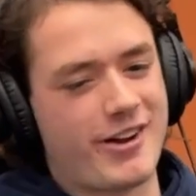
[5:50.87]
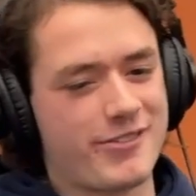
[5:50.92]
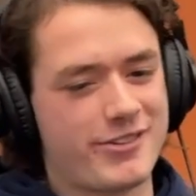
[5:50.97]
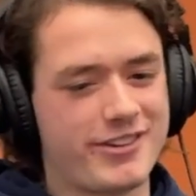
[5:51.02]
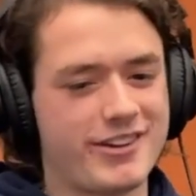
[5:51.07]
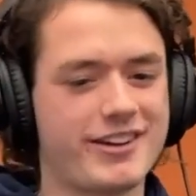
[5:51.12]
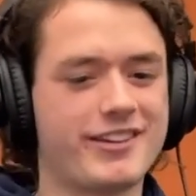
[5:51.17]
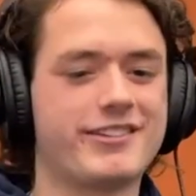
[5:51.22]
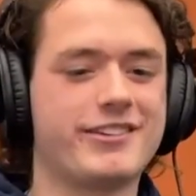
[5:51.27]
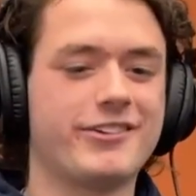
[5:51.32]
I'm
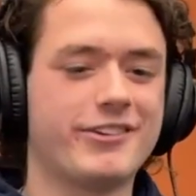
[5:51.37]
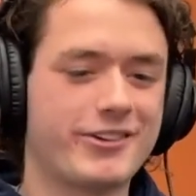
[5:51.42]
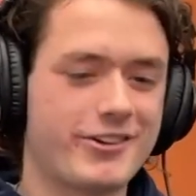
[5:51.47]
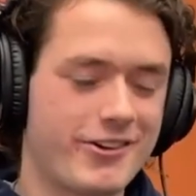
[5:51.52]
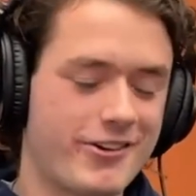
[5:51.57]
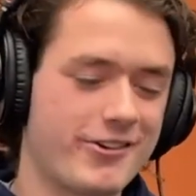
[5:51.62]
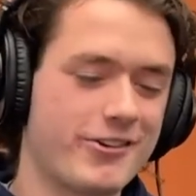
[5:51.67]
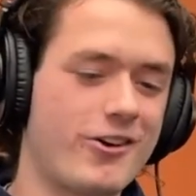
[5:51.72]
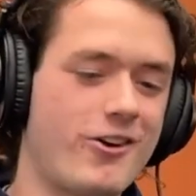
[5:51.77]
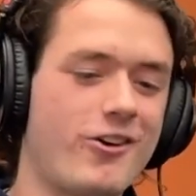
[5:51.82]
saying
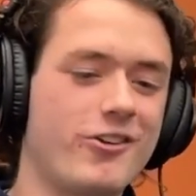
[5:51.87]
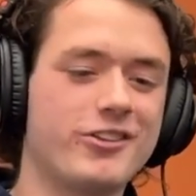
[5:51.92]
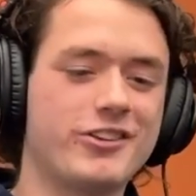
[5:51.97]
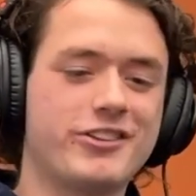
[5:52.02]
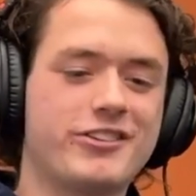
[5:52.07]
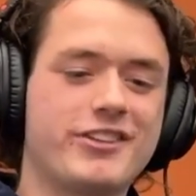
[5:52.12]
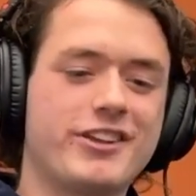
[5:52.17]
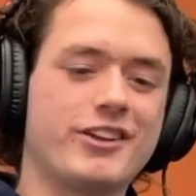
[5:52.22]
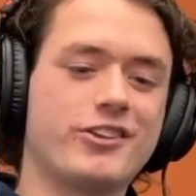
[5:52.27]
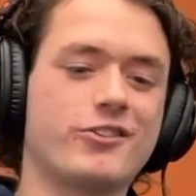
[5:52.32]
silicone, all
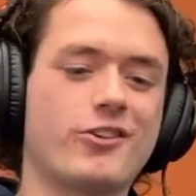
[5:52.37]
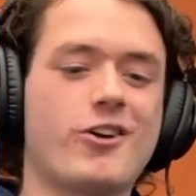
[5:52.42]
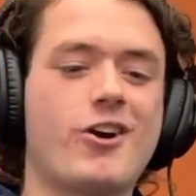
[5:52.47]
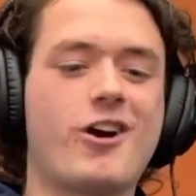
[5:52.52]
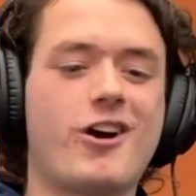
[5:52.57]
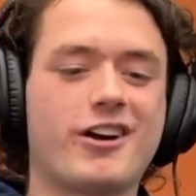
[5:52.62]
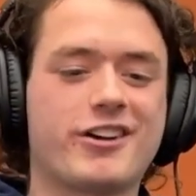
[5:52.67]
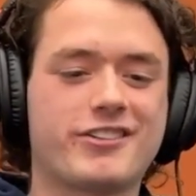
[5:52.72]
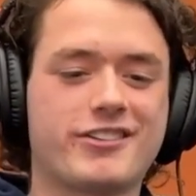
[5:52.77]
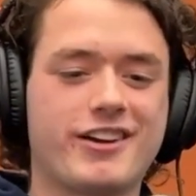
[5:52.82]
these things are
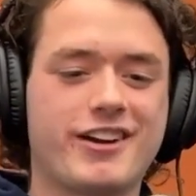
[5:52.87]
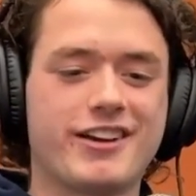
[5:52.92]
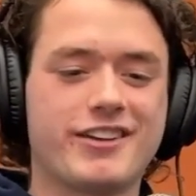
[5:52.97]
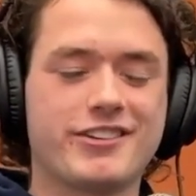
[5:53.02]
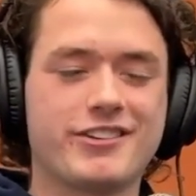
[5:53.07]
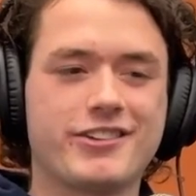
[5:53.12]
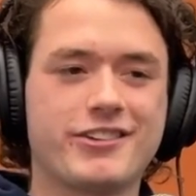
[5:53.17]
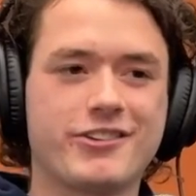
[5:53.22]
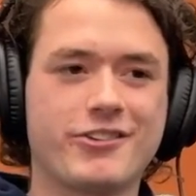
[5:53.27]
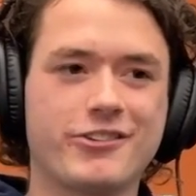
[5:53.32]

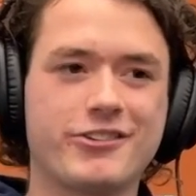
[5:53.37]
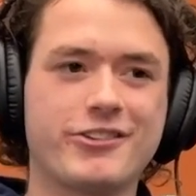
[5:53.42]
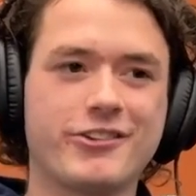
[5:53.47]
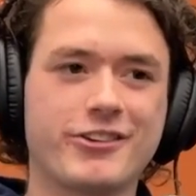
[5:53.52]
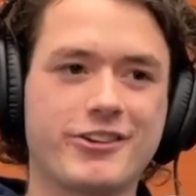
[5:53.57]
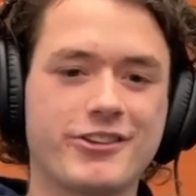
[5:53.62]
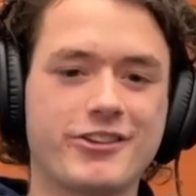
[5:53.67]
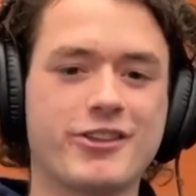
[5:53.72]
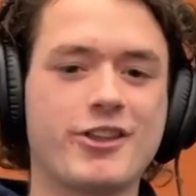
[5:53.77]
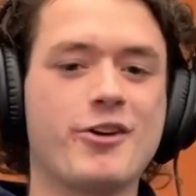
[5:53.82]
oxides. So
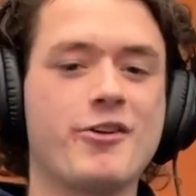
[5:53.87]
the